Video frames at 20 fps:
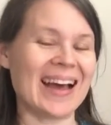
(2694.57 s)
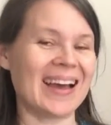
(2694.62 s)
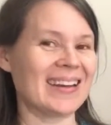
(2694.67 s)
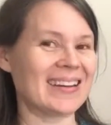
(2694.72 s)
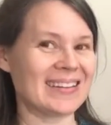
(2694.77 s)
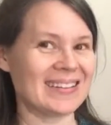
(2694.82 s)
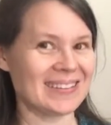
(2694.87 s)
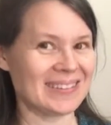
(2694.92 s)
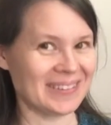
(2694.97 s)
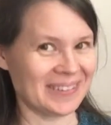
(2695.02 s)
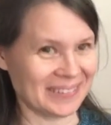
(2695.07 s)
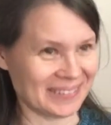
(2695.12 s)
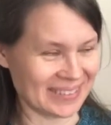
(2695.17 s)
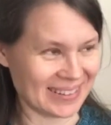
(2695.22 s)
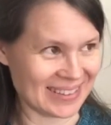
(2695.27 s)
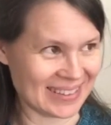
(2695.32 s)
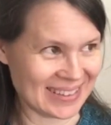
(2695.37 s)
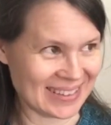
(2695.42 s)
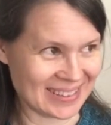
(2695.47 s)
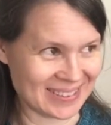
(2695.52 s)
I didn't know
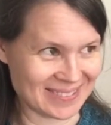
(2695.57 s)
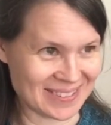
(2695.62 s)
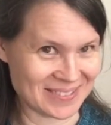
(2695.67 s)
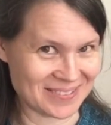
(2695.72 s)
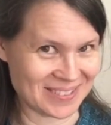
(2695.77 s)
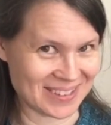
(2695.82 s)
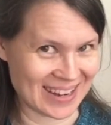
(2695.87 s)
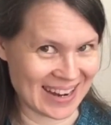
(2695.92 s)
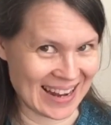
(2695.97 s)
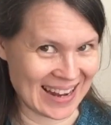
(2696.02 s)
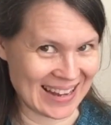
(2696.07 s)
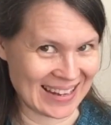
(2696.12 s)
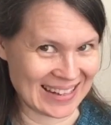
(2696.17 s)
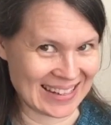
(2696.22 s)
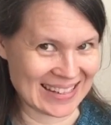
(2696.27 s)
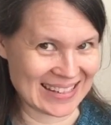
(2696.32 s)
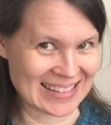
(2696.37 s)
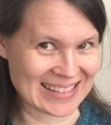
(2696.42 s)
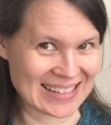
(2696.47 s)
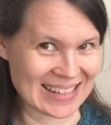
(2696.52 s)
that there were
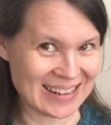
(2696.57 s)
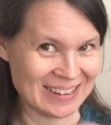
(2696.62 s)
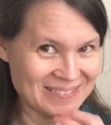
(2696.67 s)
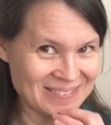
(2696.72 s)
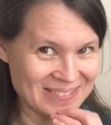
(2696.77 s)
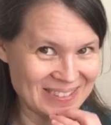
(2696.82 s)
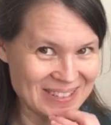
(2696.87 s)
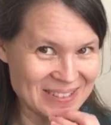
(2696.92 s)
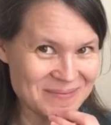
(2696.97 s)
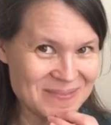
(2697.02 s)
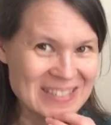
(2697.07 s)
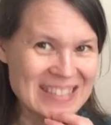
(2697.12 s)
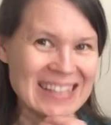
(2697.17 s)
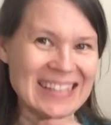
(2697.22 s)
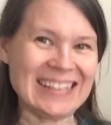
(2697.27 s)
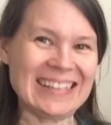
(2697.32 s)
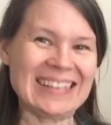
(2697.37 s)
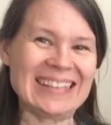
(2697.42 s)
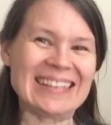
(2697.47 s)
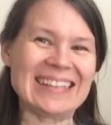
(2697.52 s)
varieties of worms.
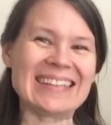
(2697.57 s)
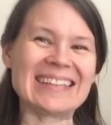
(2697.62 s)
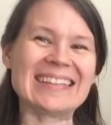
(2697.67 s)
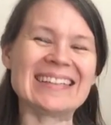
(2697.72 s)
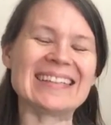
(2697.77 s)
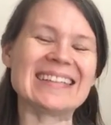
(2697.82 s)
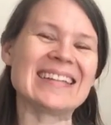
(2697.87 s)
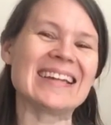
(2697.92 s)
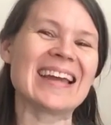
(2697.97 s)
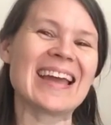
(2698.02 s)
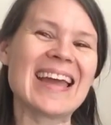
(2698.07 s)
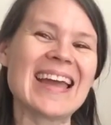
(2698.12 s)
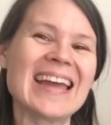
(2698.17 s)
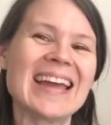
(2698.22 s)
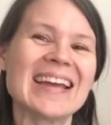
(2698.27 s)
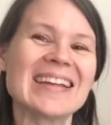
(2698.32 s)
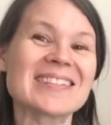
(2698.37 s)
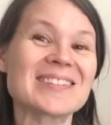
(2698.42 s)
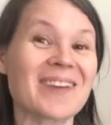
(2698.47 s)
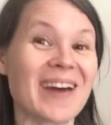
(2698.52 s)

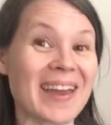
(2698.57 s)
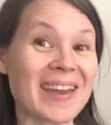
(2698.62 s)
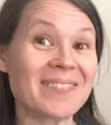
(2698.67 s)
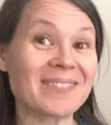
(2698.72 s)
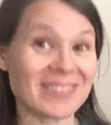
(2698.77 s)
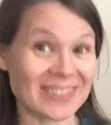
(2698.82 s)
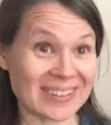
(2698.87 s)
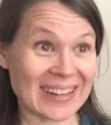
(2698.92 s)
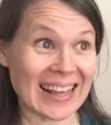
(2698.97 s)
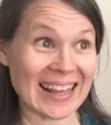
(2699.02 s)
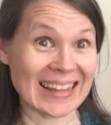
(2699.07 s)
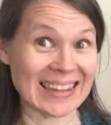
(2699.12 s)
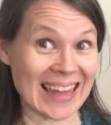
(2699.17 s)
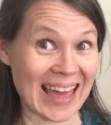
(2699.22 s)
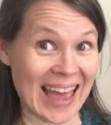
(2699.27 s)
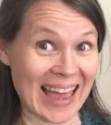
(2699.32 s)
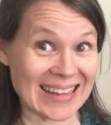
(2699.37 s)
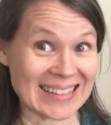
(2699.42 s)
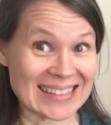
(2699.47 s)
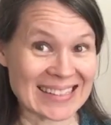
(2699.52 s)
So I am learning a
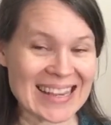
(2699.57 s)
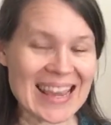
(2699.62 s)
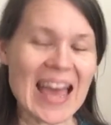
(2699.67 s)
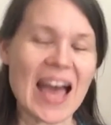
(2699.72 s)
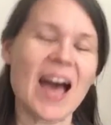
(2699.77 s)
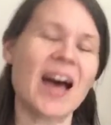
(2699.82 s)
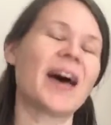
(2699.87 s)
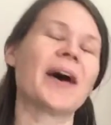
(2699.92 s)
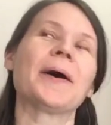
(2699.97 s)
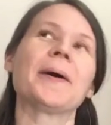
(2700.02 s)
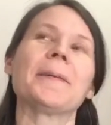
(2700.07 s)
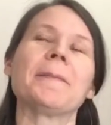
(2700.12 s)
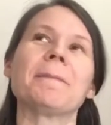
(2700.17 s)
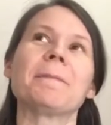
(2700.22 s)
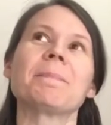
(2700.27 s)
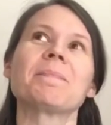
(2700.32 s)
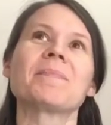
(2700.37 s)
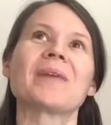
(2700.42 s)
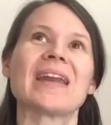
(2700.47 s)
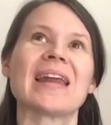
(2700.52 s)
lot,
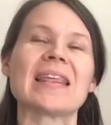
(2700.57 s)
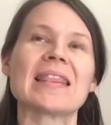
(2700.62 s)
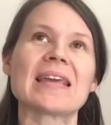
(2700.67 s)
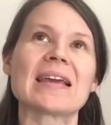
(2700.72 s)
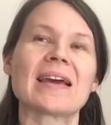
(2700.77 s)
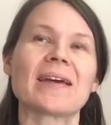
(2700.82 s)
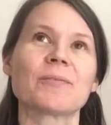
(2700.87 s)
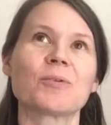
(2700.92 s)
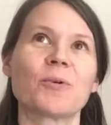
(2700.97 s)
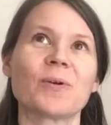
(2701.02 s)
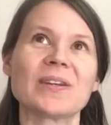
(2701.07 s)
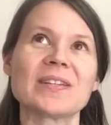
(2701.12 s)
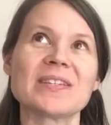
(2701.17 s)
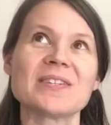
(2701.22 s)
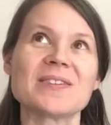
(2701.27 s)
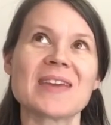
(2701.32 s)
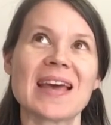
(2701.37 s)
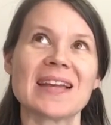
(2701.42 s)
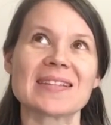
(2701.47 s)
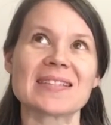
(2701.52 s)
but I think I'm going
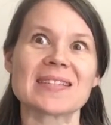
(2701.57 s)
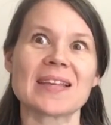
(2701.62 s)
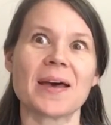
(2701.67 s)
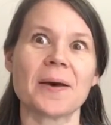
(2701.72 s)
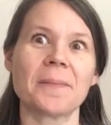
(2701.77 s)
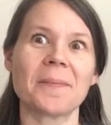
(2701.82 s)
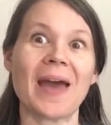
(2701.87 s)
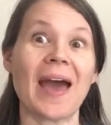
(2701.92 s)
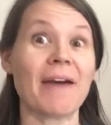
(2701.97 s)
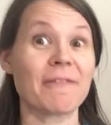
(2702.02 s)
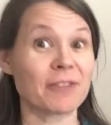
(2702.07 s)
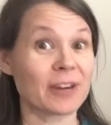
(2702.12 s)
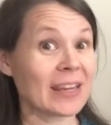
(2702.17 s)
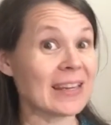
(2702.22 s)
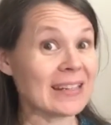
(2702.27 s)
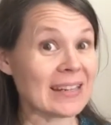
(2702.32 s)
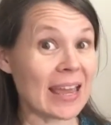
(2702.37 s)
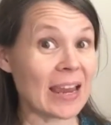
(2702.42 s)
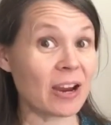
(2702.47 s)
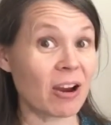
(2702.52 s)
to get some
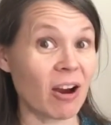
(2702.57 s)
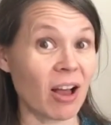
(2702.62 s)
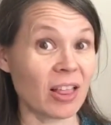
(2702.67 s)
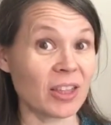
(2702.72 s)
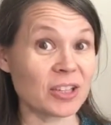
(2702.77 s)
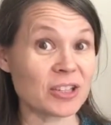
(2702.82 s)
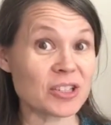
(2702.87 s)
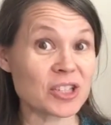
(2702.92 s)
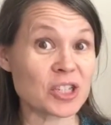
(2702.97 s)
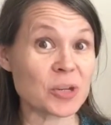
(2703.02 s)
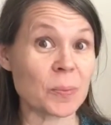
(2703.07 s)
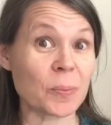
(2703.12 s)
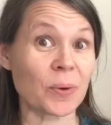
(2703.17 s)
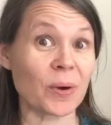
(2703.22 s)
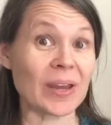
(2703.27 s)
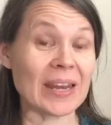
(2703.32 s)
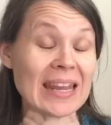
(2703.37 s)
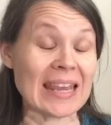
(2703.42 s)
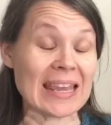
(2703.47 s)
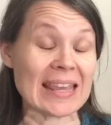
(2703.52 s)
African night crawlers to
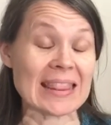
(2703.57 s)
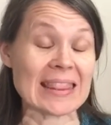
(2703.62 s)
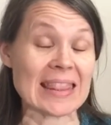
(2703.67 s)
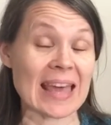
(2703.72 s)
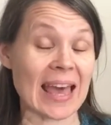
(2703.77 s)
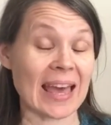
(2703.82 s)
put in